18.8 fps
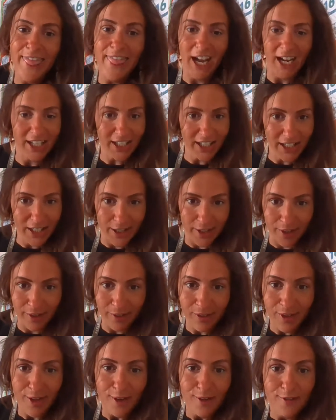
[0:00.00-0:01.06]
Thank
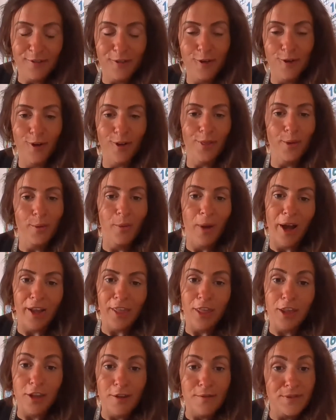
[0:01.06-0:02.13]
you for the
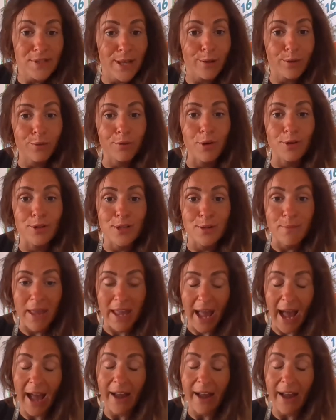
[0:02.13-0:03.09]
work that you've sent through to me.